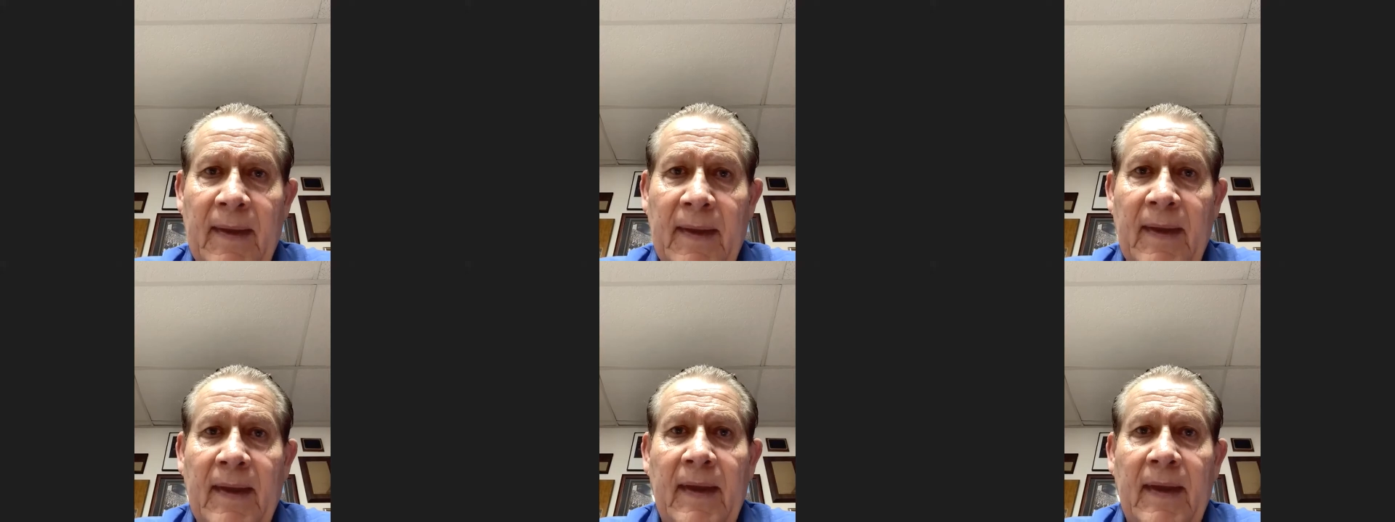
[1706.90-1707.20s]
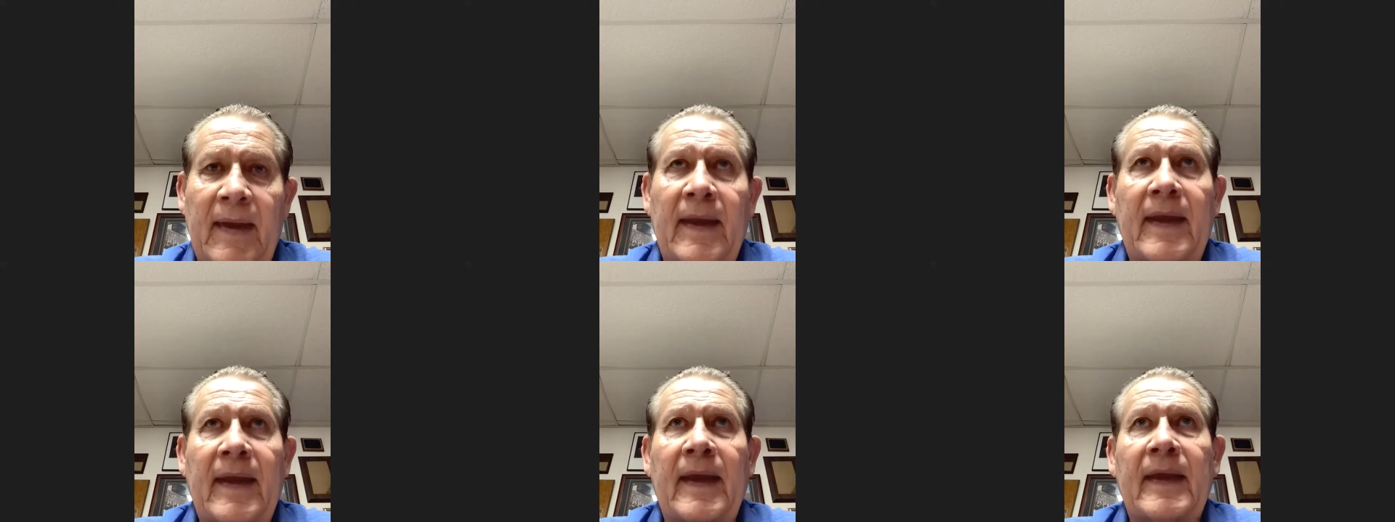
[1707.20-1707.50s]

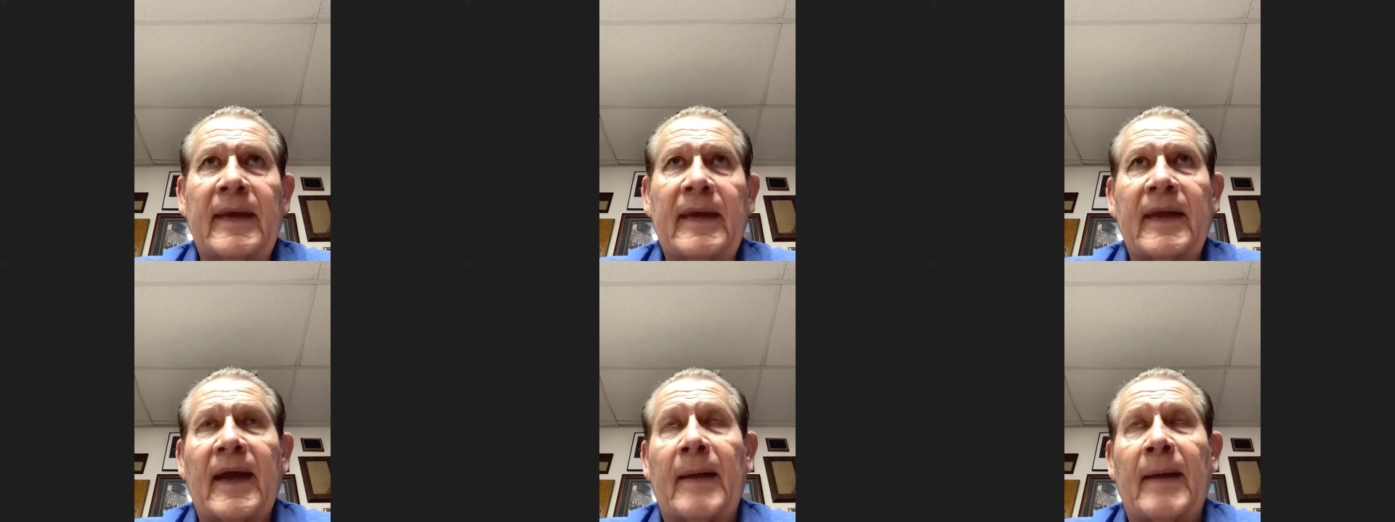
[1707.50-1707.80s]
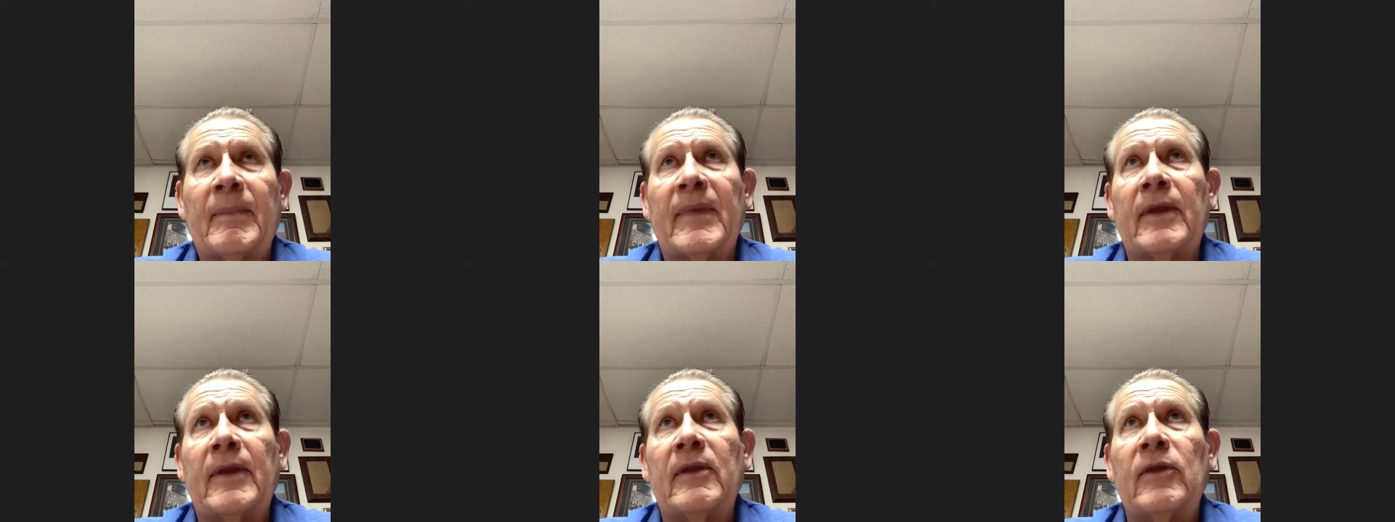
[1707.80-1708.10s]
And
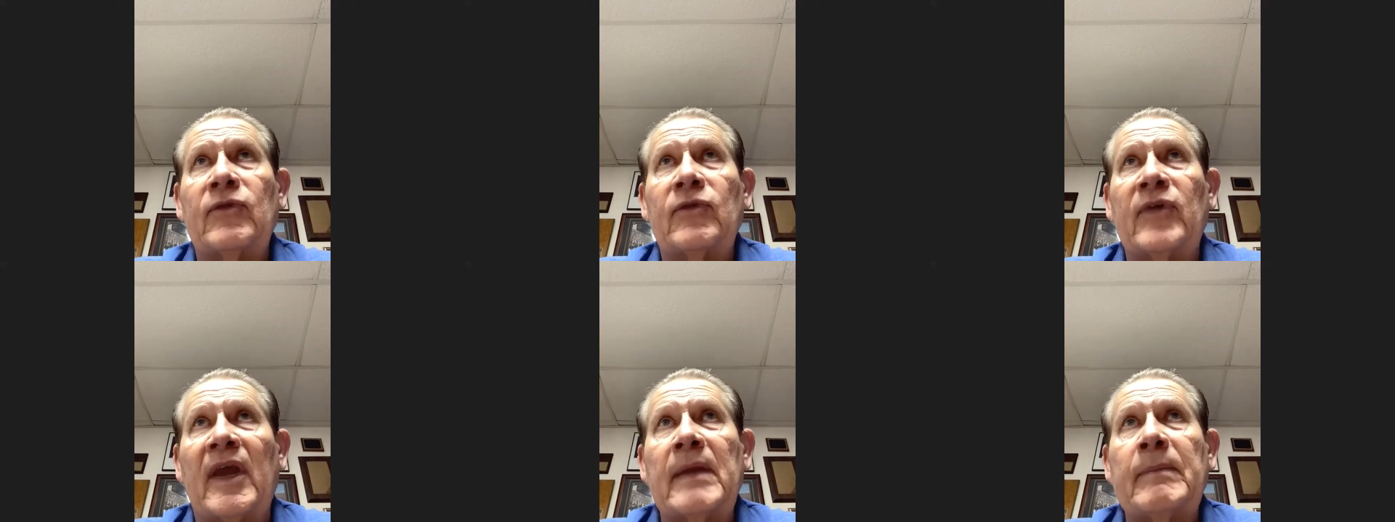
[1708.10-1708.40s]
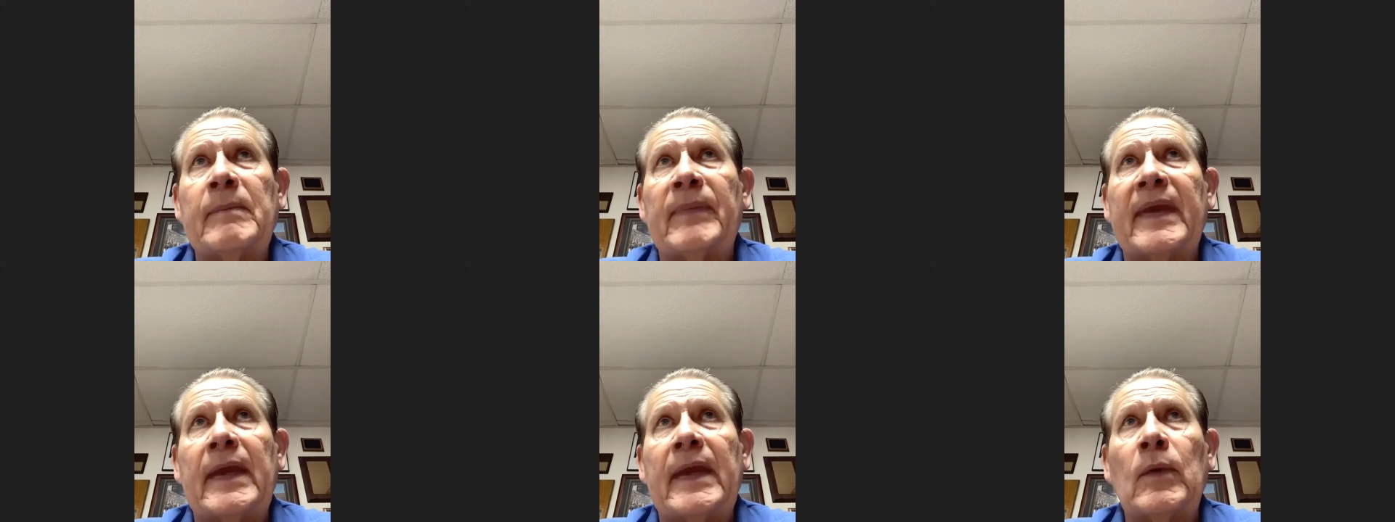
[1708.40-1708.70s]

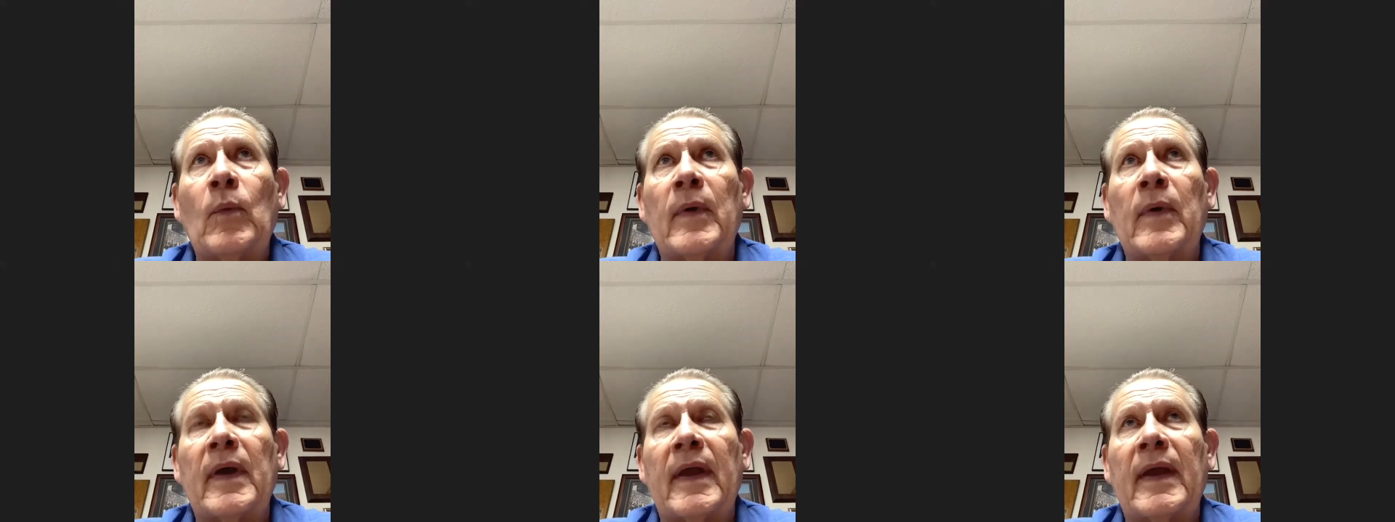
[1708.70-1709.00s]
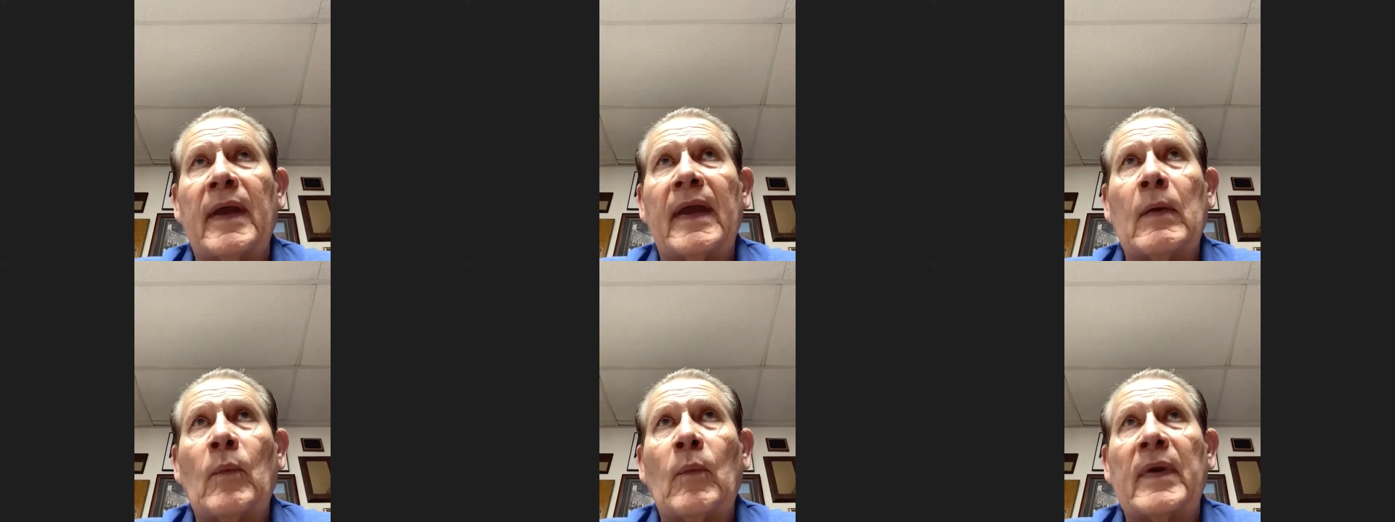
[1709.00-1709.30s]
JB
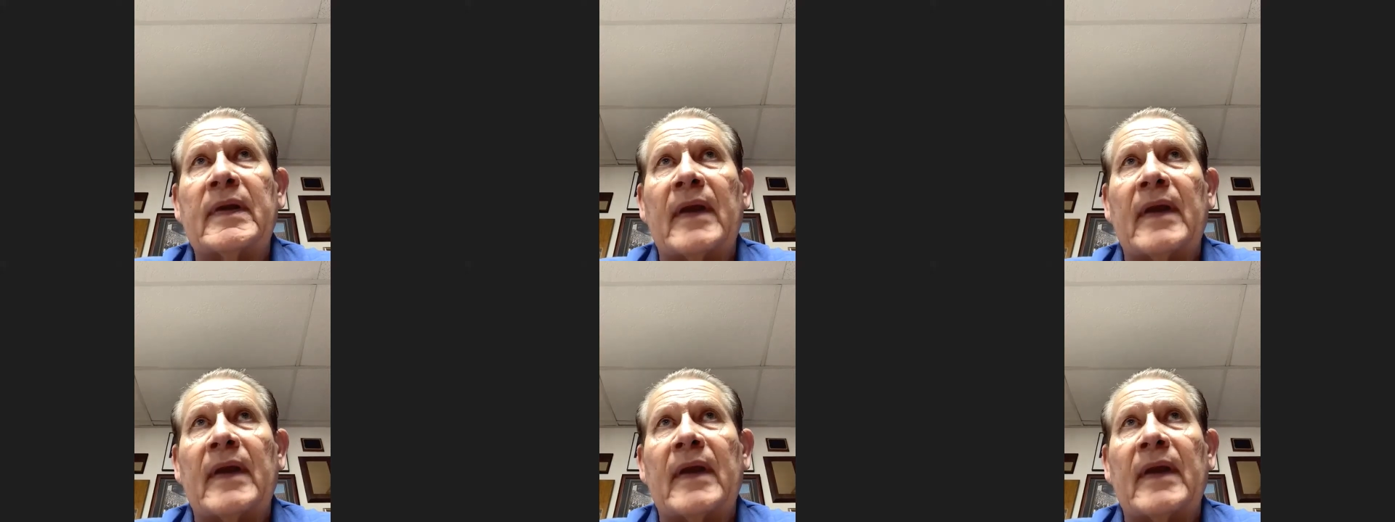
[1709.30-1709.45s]
would